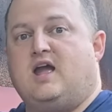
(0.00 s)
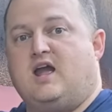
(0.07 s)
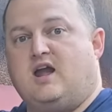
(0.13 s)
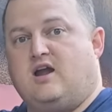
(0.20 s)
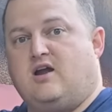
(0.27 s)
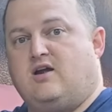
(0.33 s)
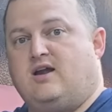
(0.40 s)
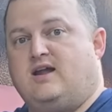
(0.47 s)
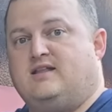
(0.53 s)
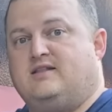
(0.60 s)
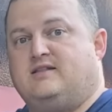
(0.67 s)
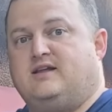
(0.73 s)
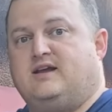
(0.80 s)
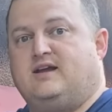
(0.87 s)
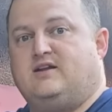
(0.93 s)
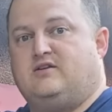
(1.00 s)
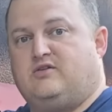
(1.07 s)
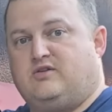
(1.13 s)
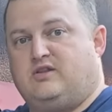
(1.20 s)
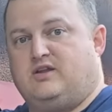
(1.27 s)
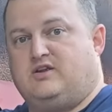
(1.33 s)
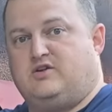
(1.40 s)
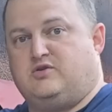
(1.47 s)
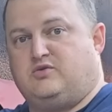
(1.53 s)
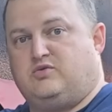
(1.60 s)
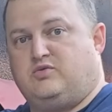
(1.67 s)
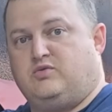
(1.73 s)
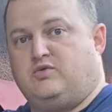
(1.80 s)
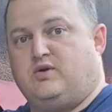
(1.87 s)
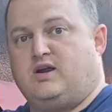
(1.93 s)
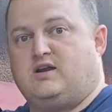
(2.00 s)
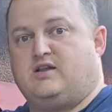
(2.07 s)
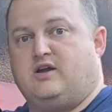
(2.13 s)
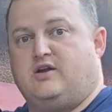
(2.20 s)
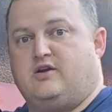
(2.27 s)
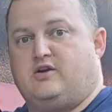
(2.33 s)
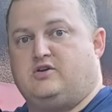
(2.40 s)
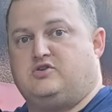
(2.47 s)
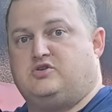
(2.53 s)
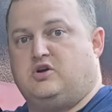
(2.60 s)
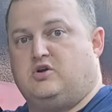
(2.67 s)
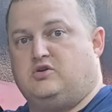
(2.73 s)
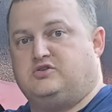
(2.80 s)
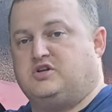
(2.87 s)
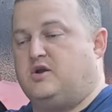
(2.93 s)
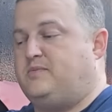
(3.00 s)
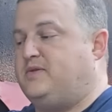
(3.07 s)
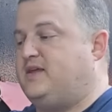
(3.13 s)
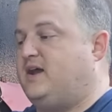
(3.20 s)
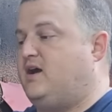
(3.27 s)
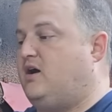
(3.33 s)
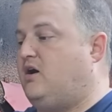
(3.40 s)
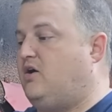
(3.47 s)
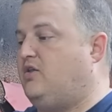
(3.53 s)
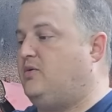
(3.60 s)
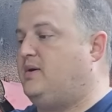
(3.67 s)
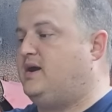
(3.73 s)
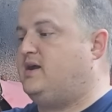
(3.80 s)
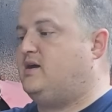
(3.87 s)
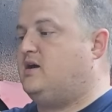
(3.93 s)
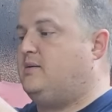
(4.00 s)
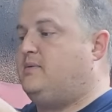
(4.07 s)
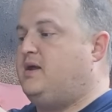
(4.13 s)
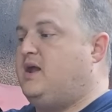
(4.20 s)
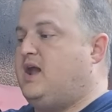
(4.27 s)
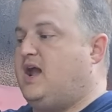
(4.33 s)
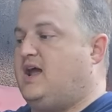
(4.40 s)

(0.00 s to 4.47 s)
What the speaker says: air inlet that your regulator controls. Open that all the way up.